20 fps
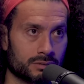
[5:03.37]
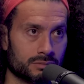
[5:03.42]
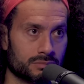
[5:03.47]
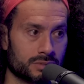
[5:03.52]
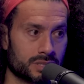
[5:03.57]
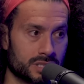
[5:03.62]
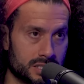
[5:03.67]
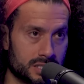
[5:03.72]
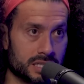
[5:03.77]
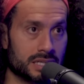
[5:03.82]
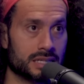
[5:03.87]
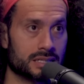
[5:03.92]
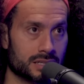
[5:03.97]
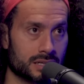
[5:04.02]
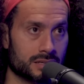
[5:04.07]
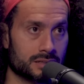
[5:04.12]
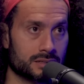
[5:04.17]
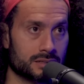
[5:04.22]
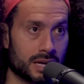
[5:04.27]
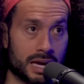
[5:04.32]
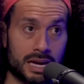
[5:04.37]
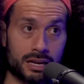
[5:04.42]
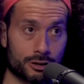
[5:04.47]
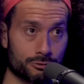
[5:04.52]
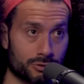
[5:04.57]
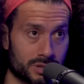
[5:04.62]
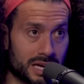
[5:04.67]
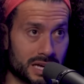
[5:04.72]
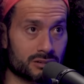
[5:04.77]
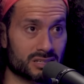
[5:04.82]
citizens.
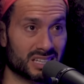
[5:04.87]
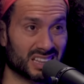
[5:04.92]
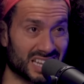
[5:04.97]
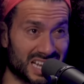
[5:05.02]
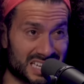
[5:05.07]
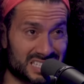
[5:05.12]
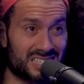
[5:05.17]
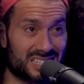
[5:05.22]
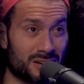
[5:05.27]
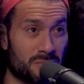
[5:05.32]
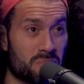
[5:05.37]
800,000, less than a